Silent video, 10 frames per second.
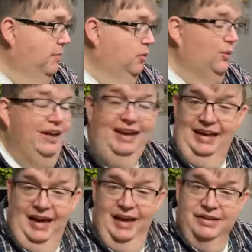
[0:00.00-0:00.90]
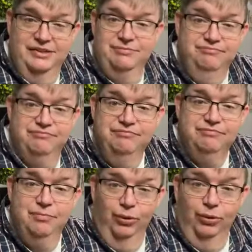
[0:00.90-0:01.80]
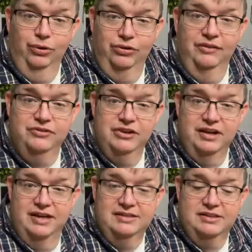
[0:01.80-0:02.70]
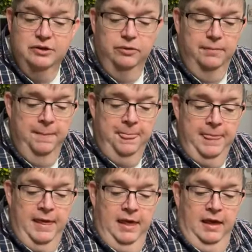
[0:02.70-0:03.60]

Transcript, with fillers: Uh, Mama will eat eggs, boiled if she gets to them.